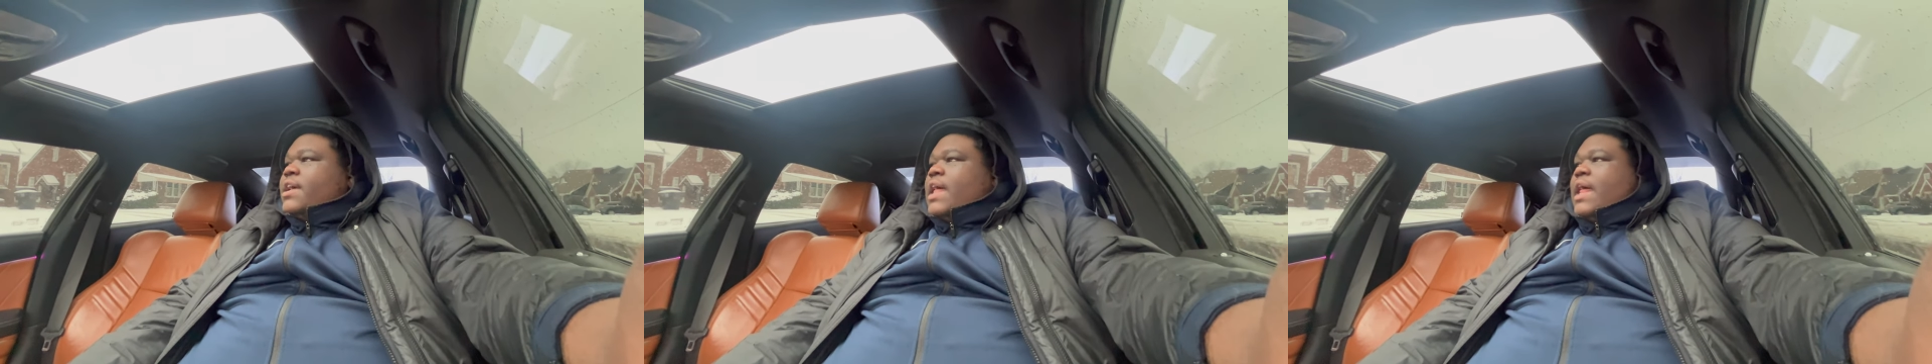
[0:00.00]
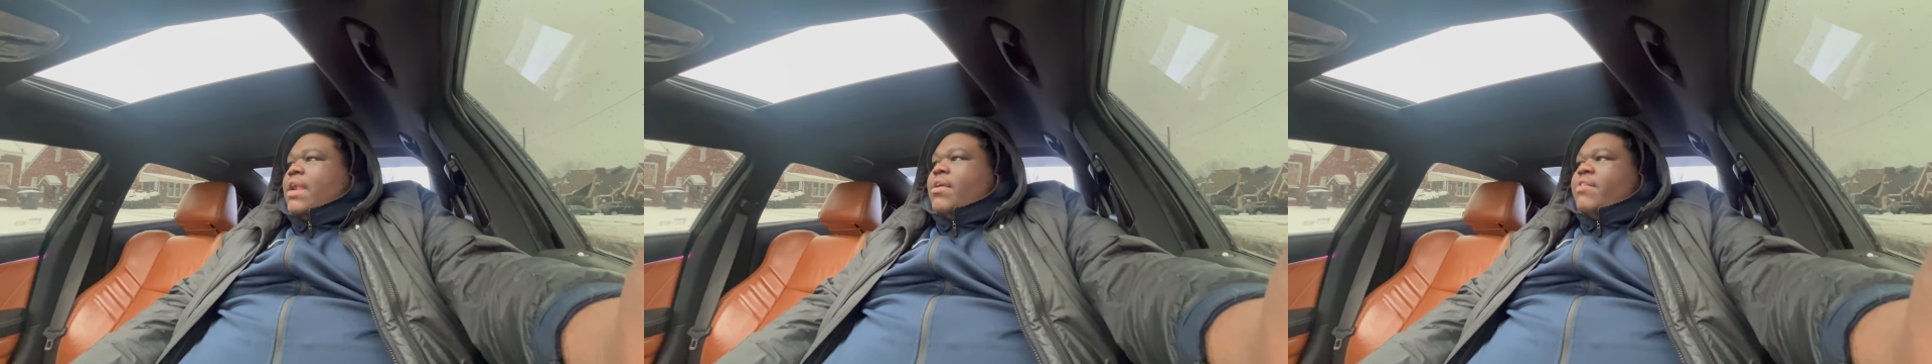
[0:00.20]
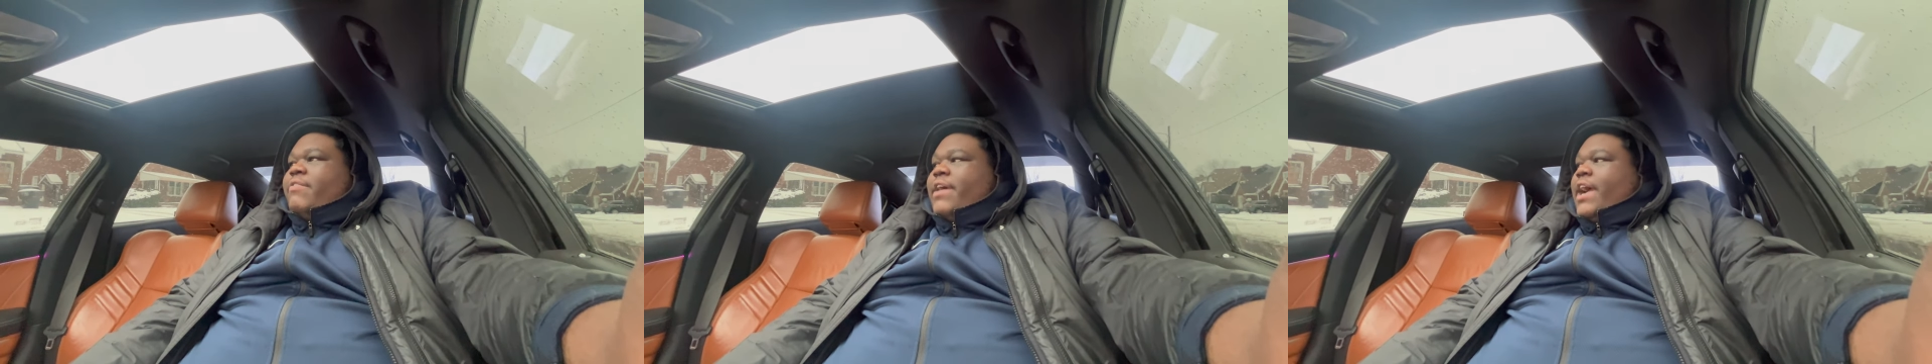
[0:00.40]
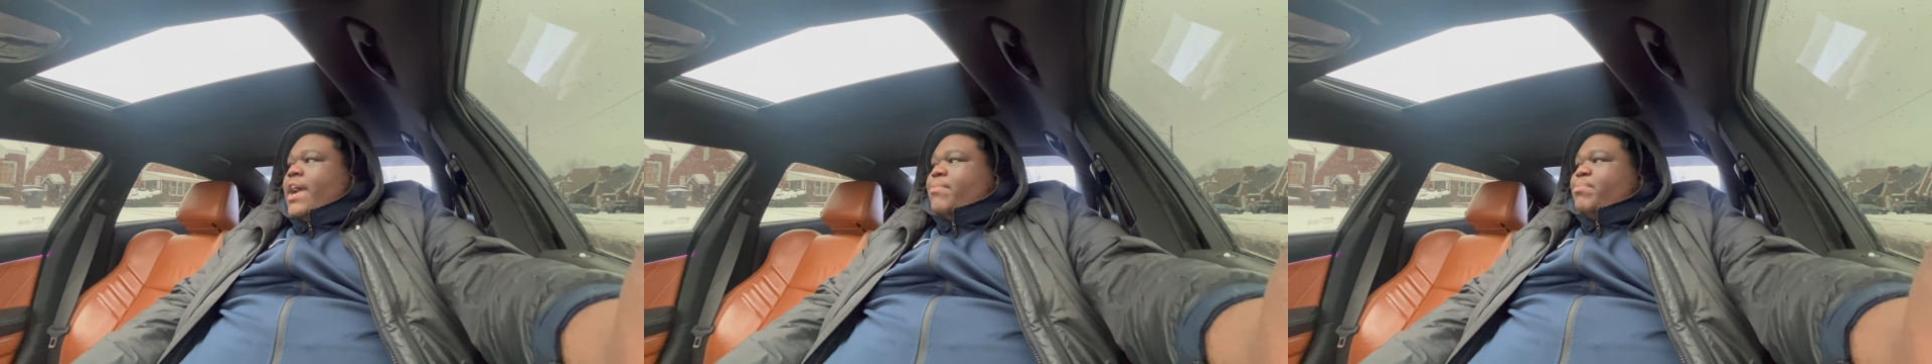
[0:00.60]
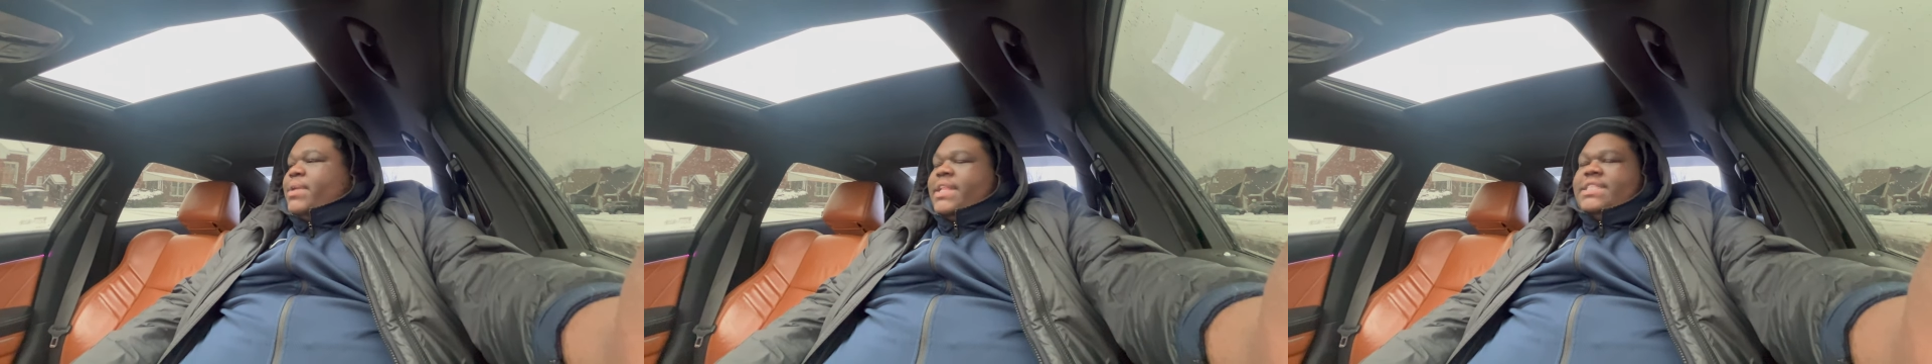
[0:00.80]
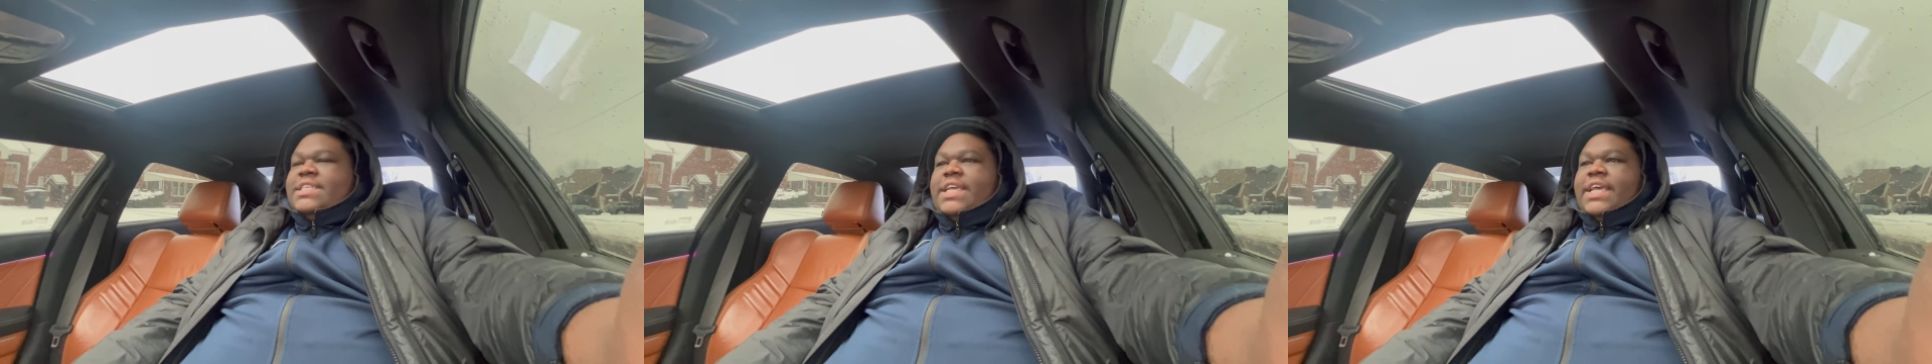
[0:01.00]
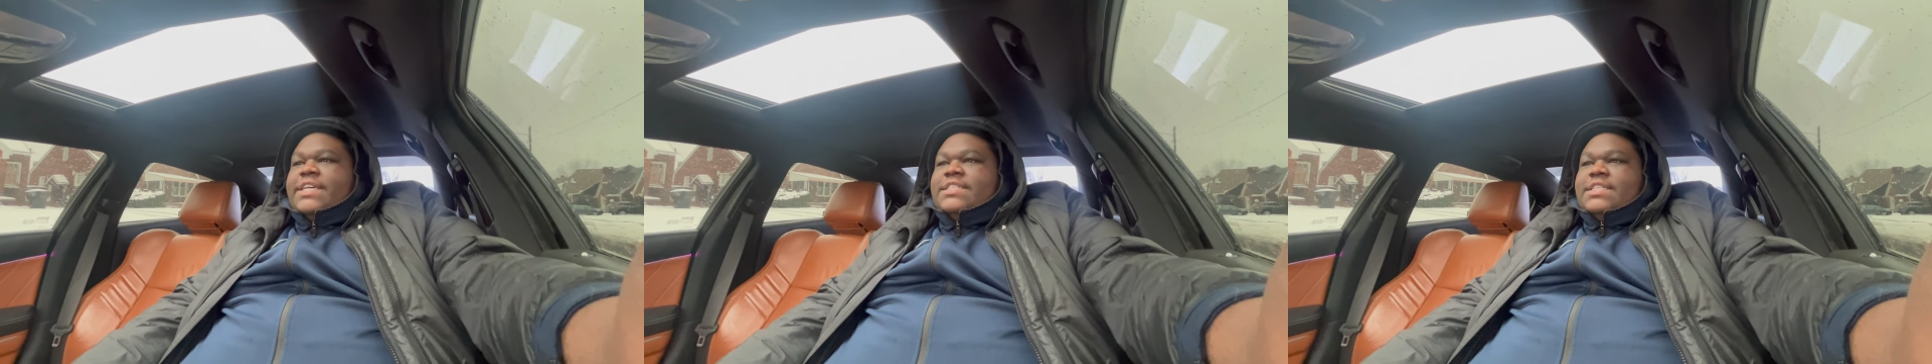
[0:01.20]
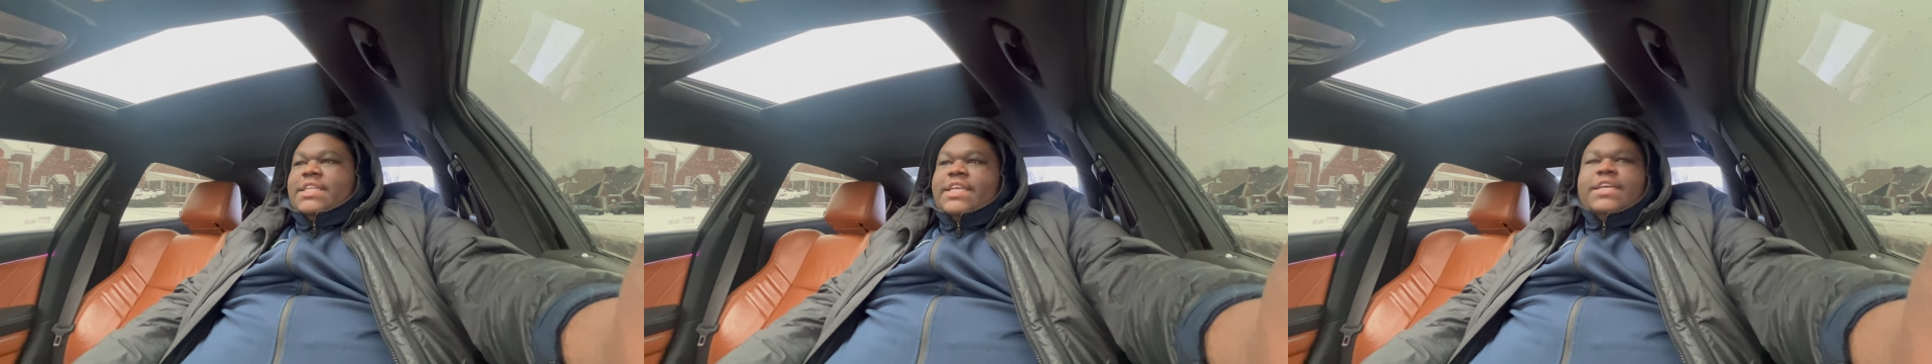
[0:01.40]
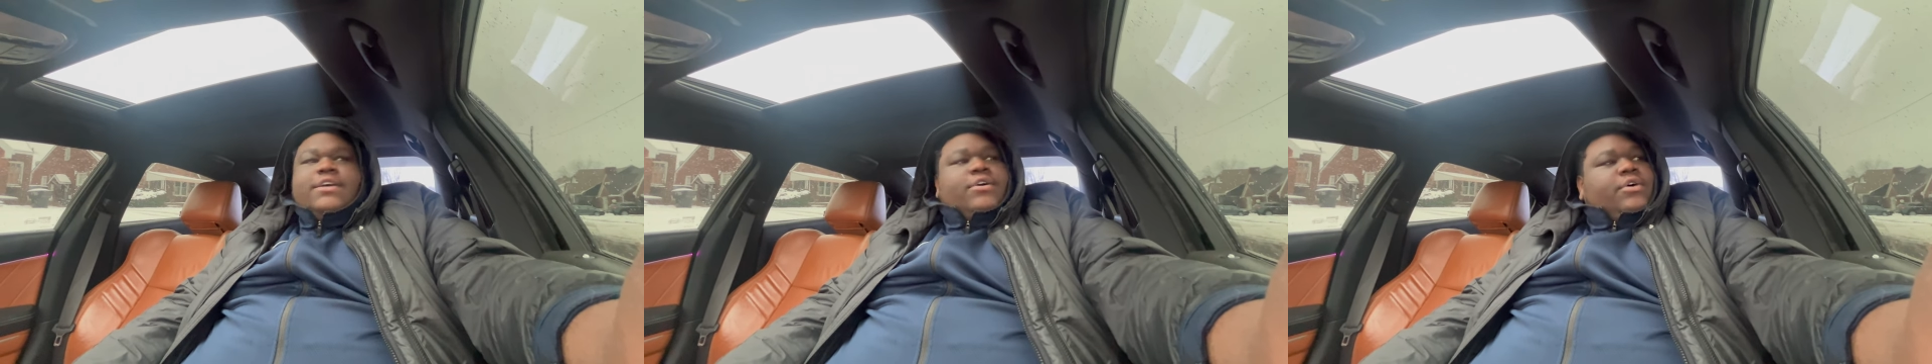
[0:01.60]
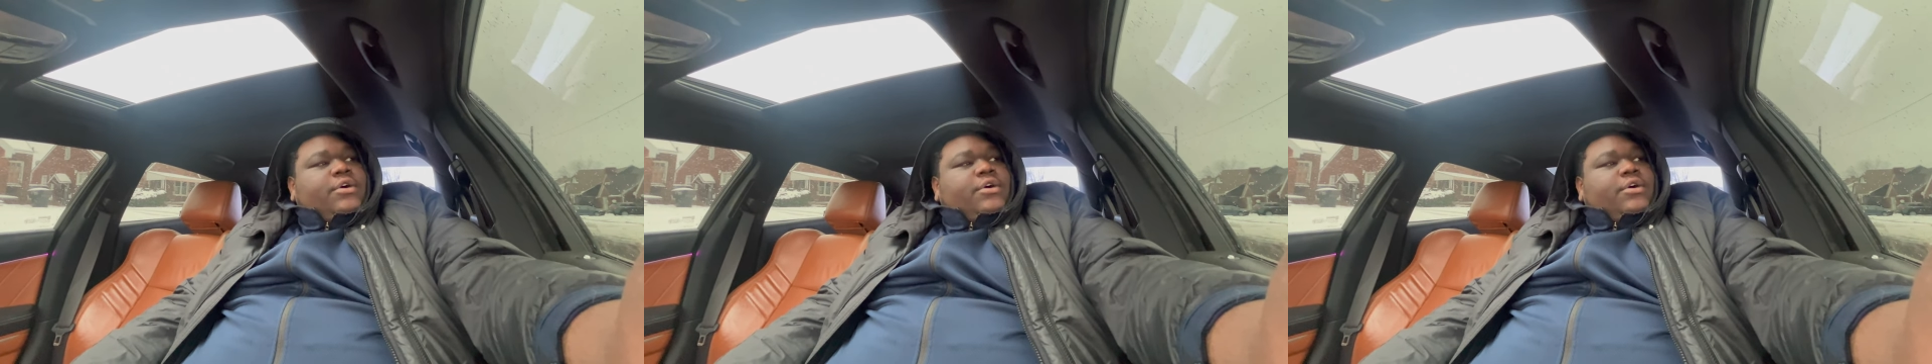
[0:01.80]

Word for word: I don't know if I got PTSD